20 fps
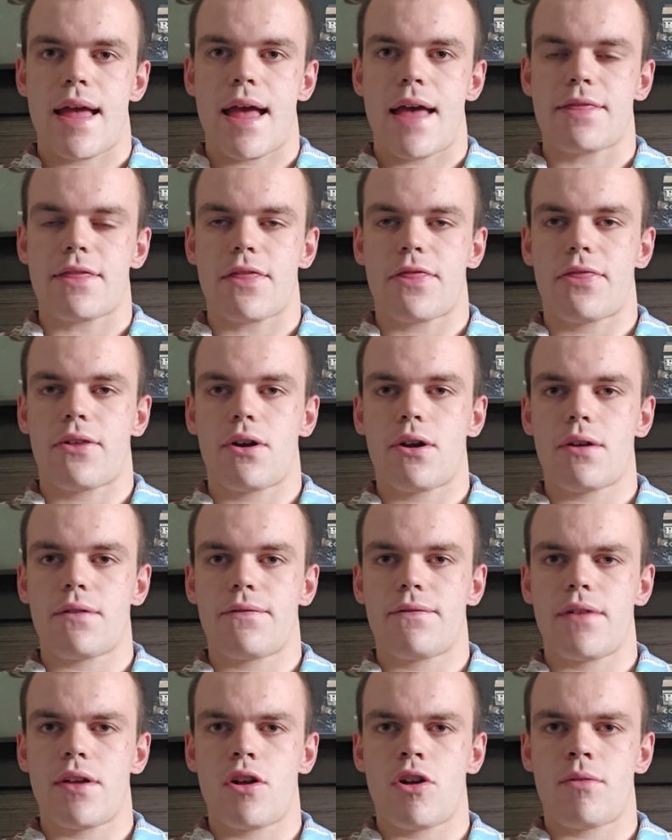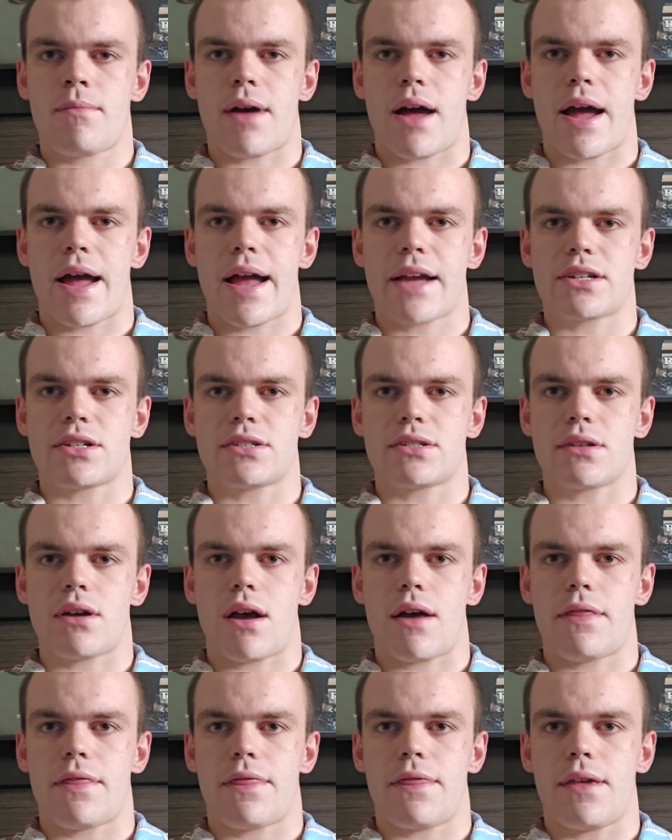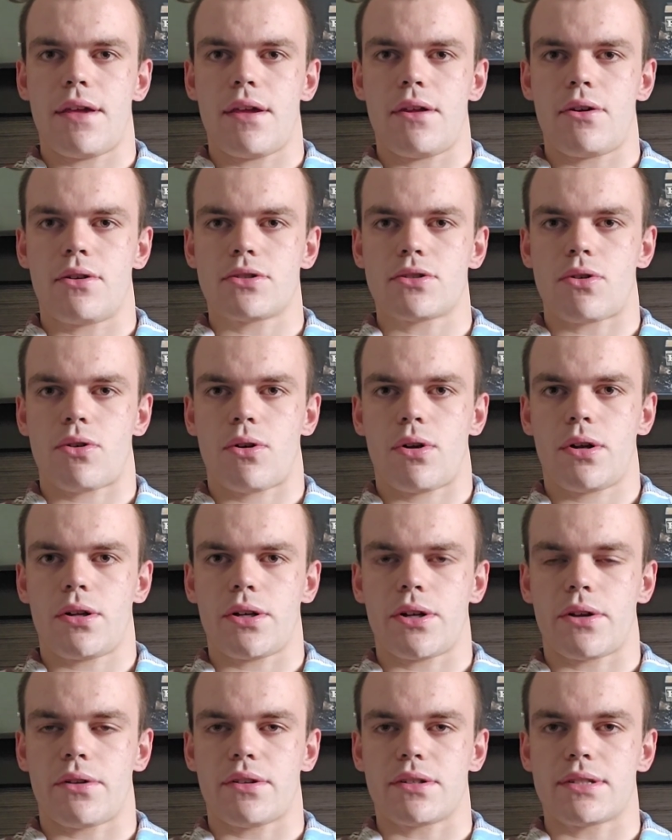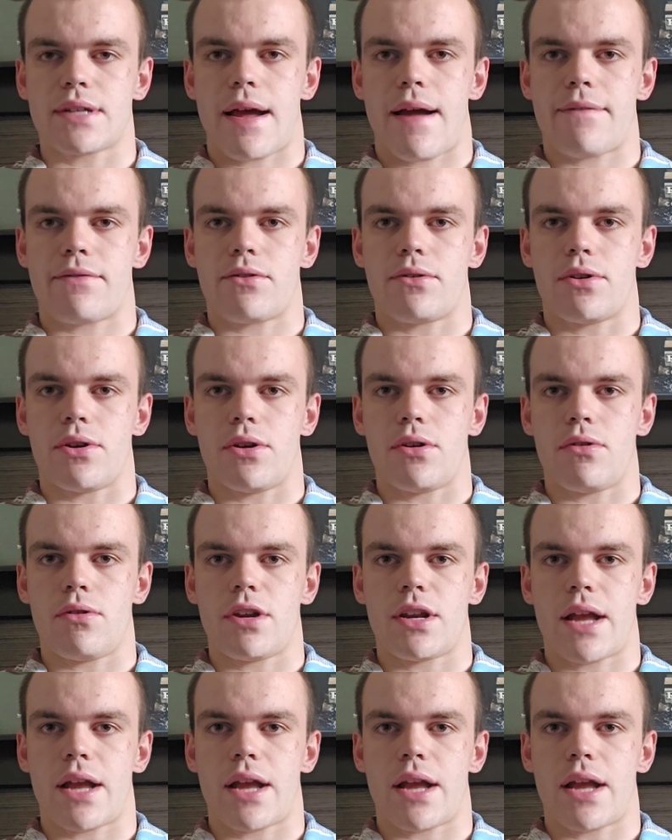and the third film I actually saw in theaters earlier this afternoon,